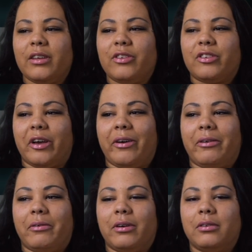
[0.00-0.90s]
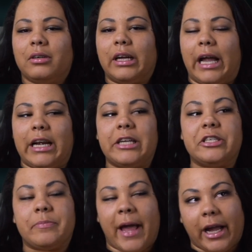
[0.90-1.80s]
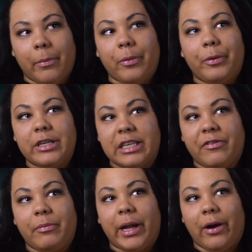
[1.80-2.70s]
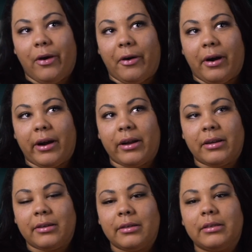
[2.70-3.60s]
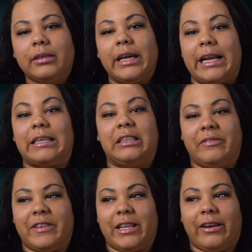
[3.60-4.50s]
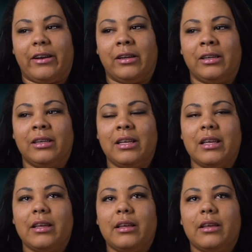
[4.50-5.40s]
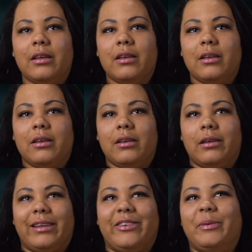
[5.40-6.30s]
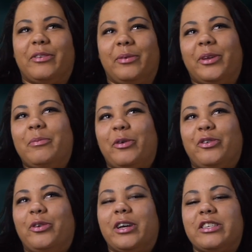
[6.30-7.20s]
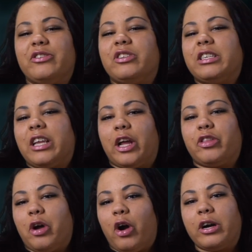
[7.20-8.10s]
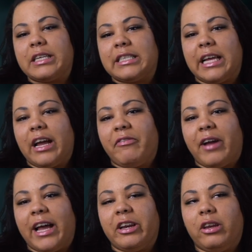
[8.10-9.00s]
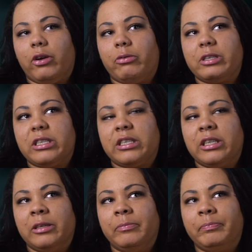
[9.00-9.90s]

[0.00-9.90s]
So I kind of had to just pack up all my stuff in my car and had to live in there. And this makes me really emotional because it was just like the hardest thing I ever had to do was